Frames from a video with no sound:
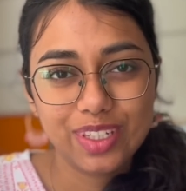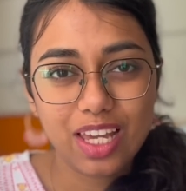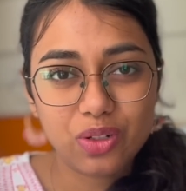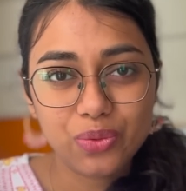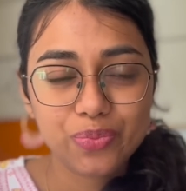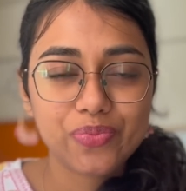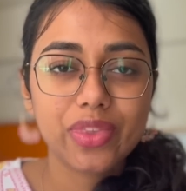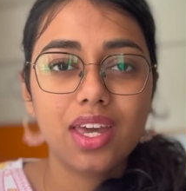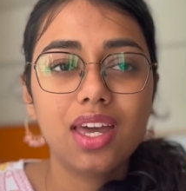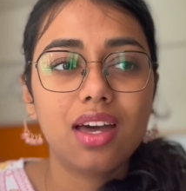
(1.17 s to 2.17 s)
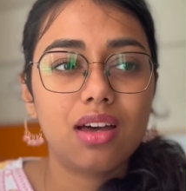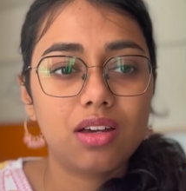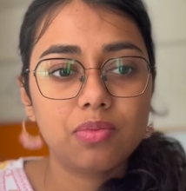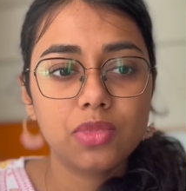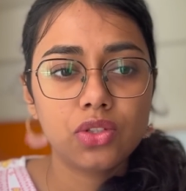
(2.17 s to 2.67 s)
Hello.
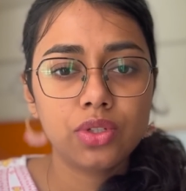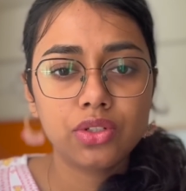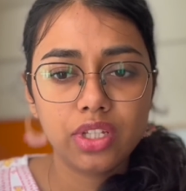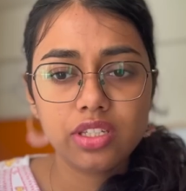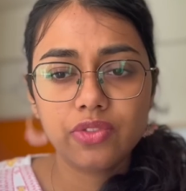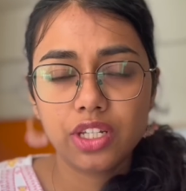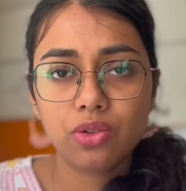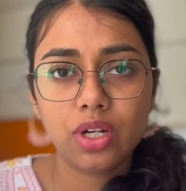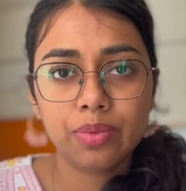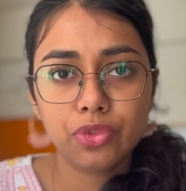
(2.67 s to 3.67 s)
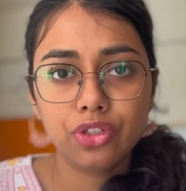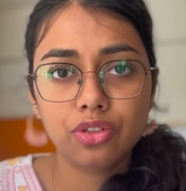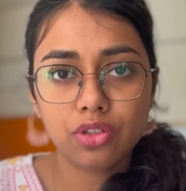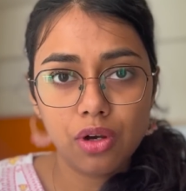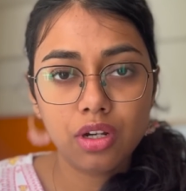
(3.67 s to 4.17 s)
Um, so in today's video, I'm going to
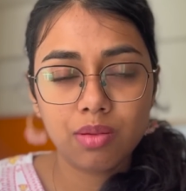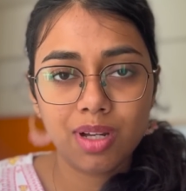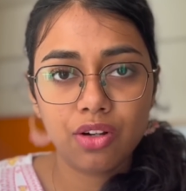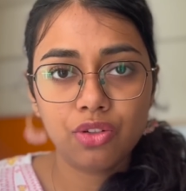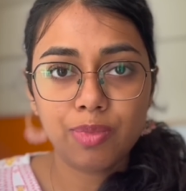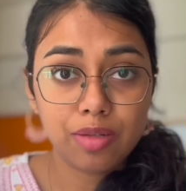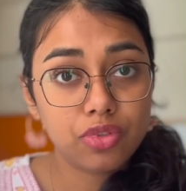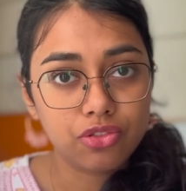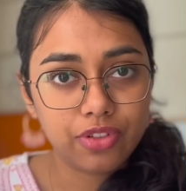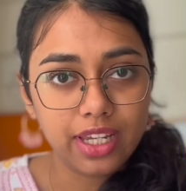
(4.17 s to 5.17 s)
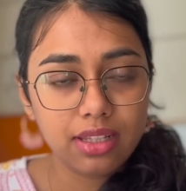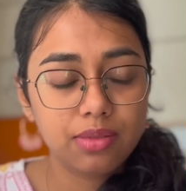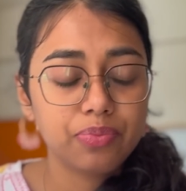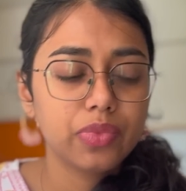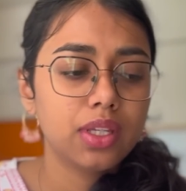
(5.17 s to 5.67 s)
talk about my profile.
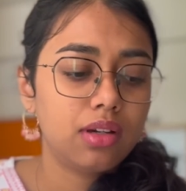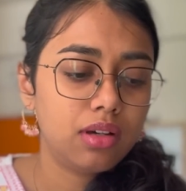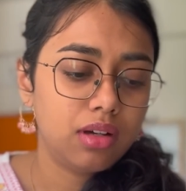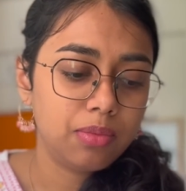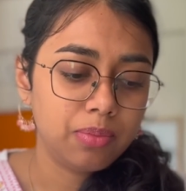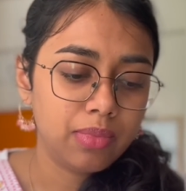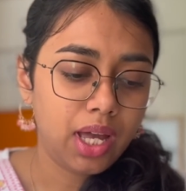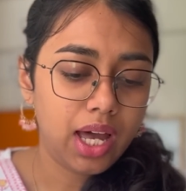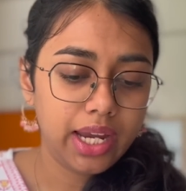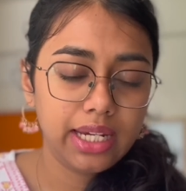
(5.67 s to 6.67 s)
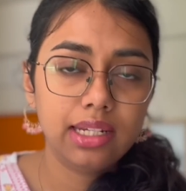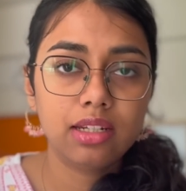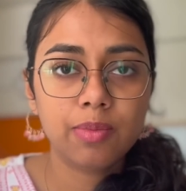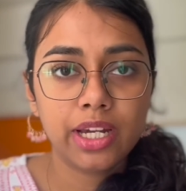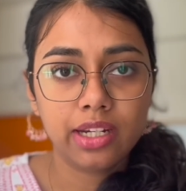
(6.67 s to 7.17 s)
Um, I did
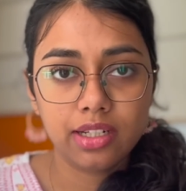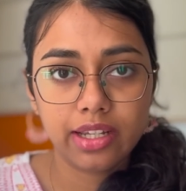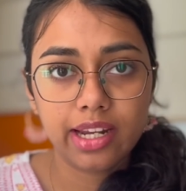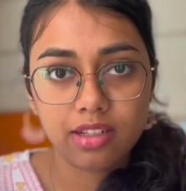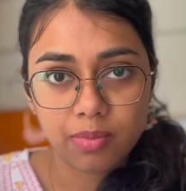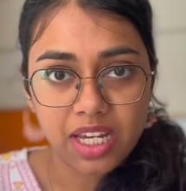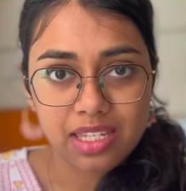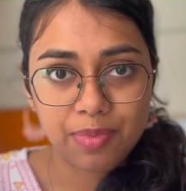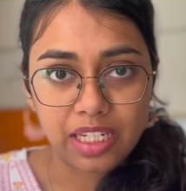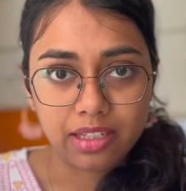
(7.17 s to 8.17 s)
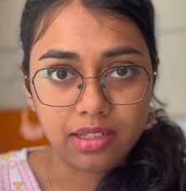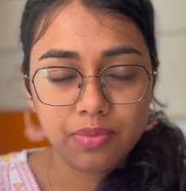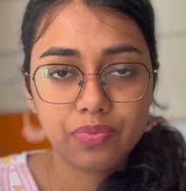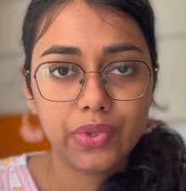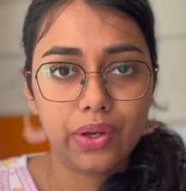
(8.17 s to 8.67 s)
my undergrad in mass media
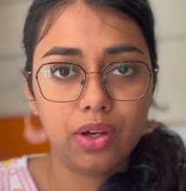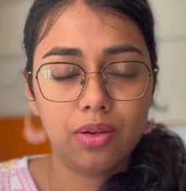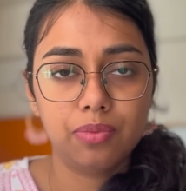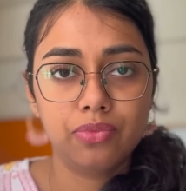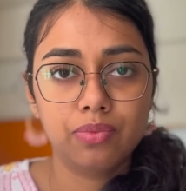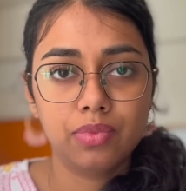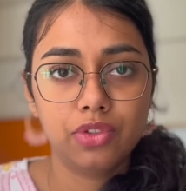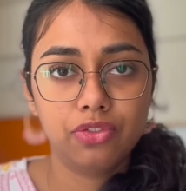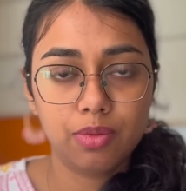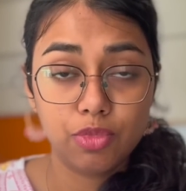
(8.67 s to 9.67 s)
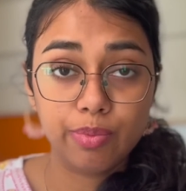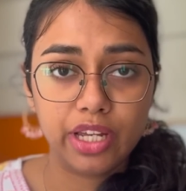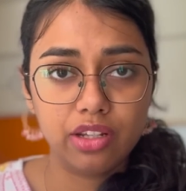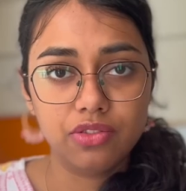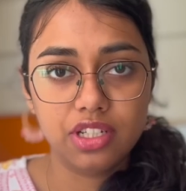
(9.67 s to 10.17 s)
um, from Mumbai
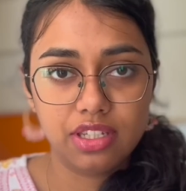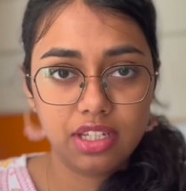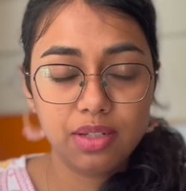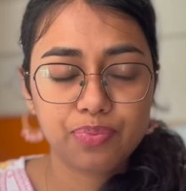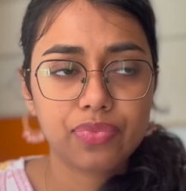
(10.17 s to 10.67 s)
University.